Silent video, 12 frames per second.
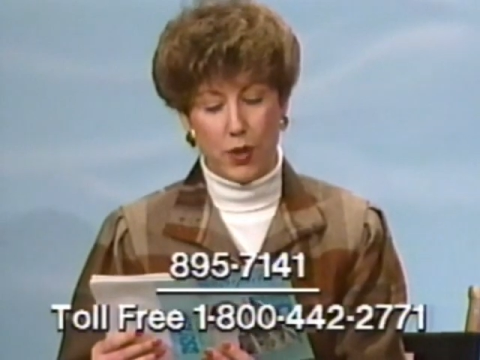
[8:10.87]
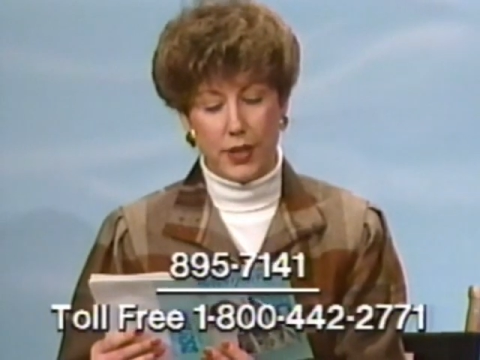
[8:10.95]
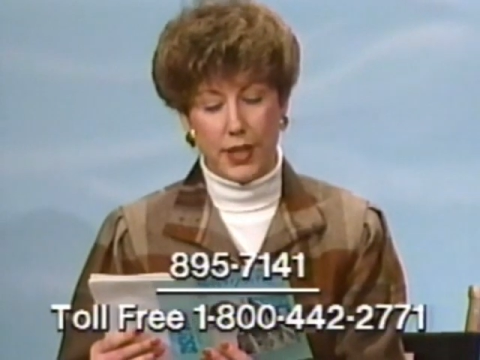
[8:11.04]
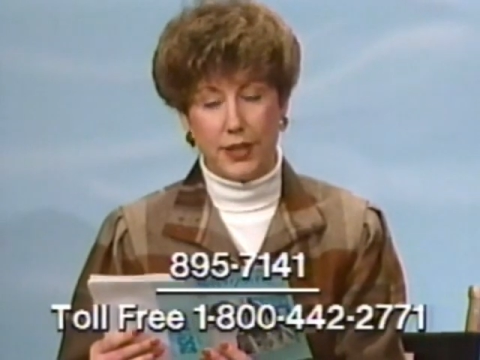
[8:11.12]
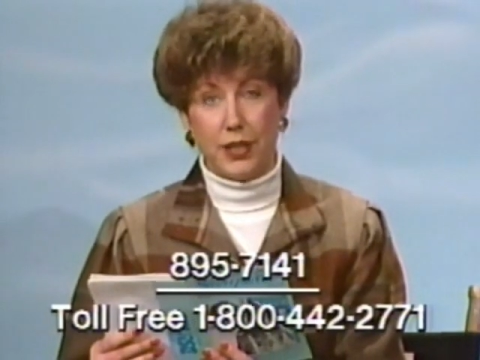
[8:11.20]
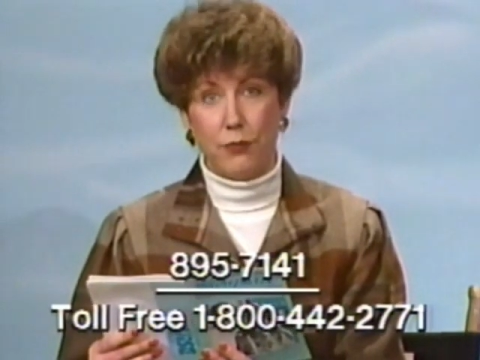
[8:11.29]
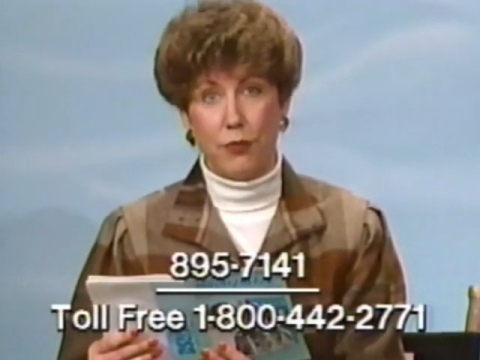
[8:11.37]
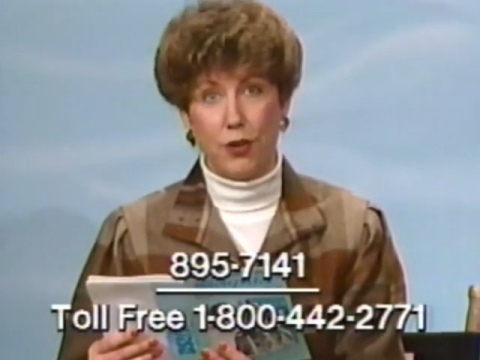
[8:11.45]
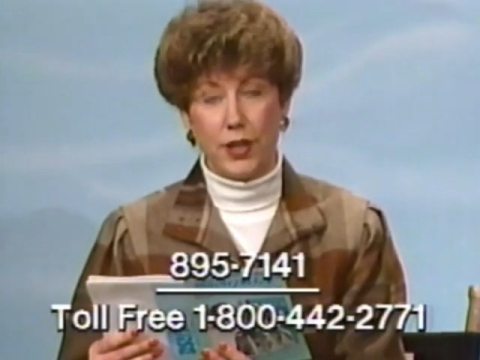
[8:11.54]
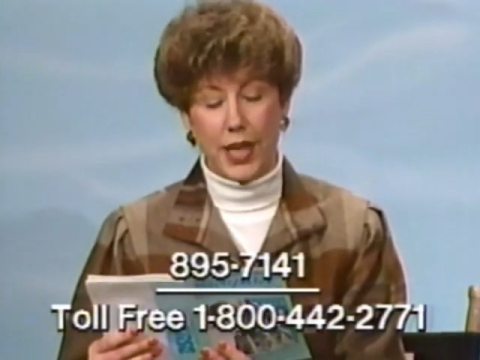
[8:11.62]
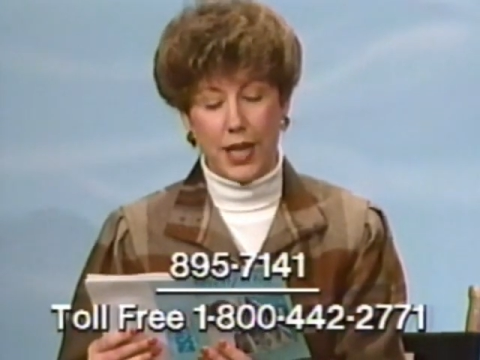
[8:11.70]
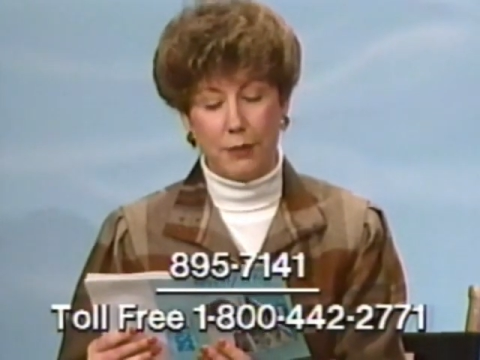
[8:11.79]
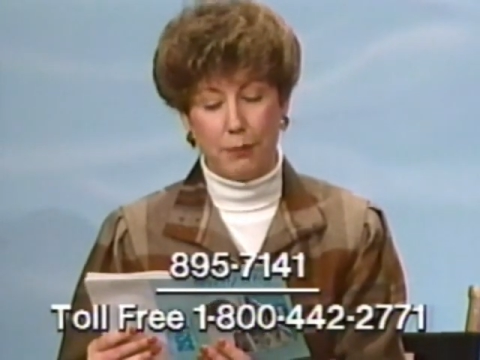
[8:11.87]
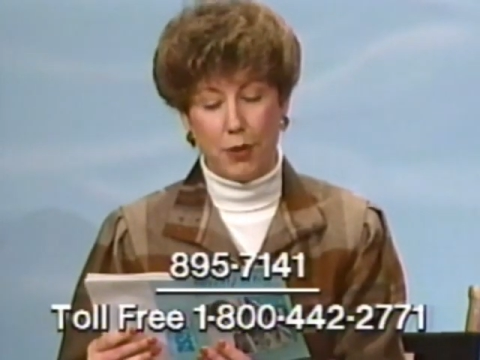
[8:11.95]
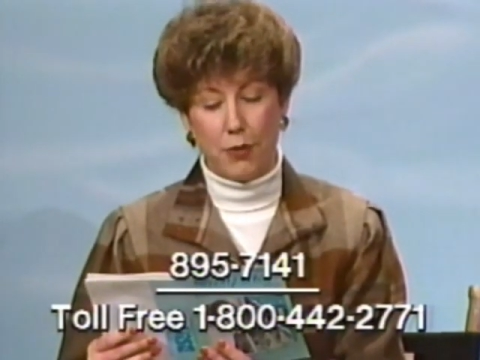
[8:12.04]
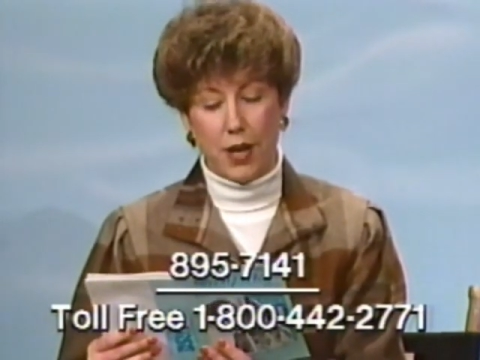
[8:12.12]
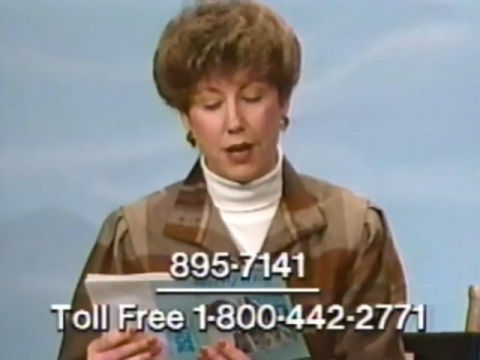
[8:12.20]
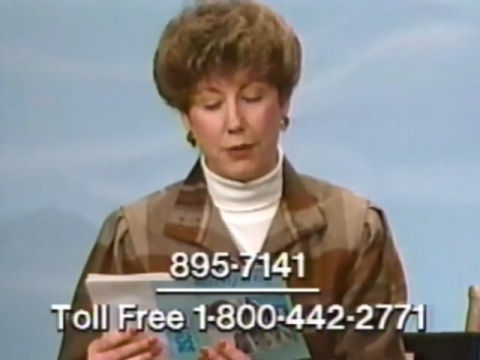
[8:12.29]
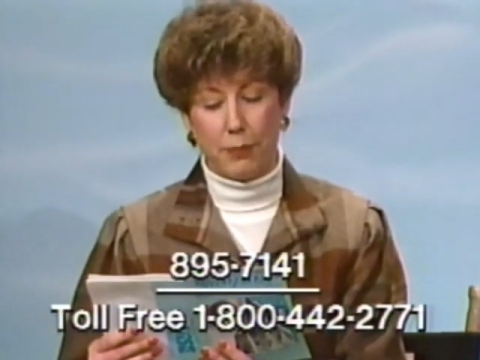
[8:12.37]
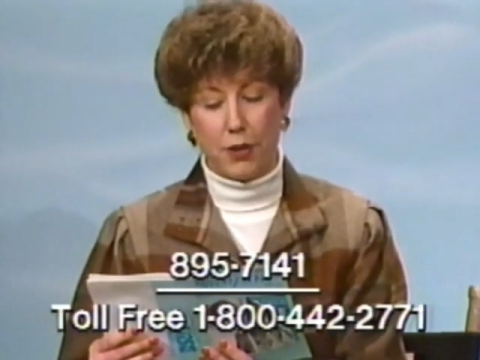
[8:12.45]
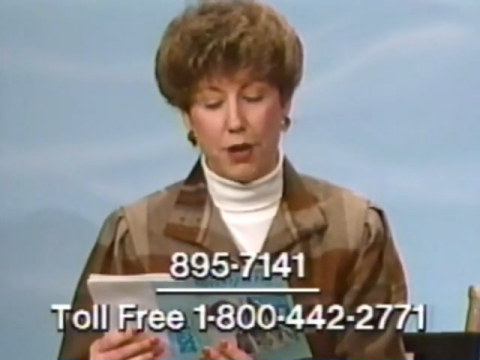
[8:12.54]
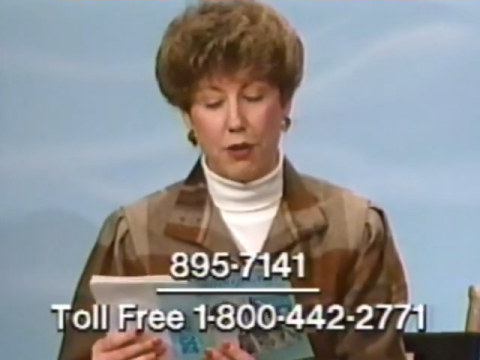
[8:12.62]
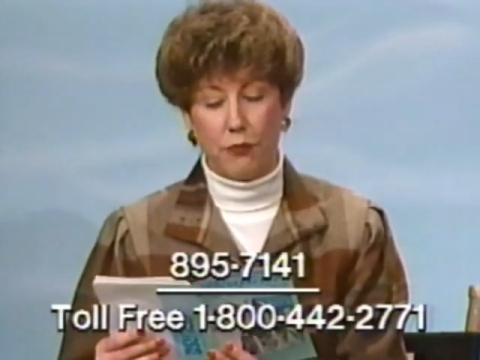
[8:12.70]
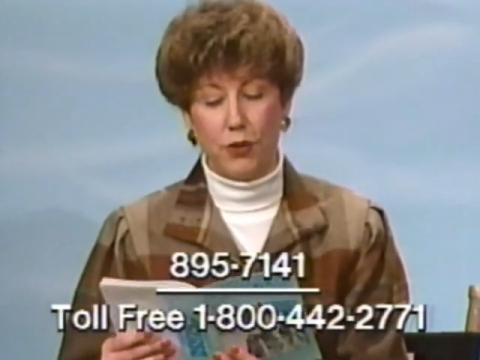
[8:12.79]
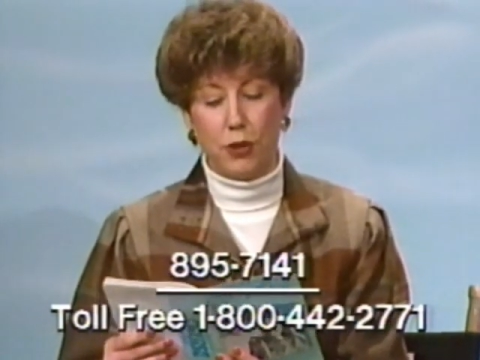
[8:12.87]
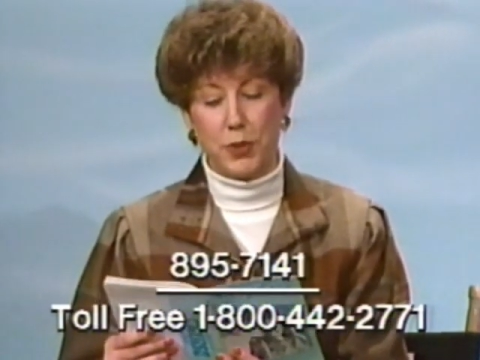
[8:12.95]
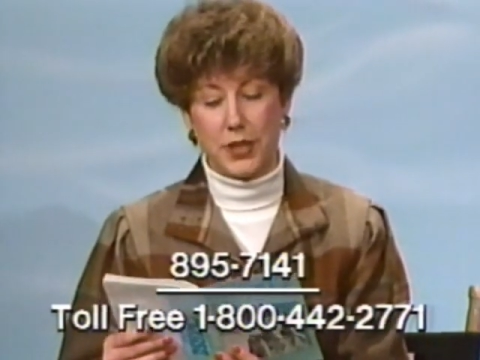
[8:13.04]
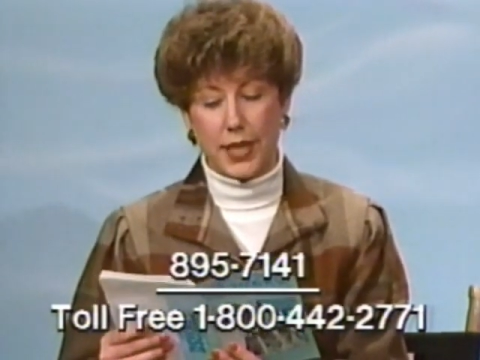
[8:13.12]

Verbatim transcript: what 1948 Bogart Bacall film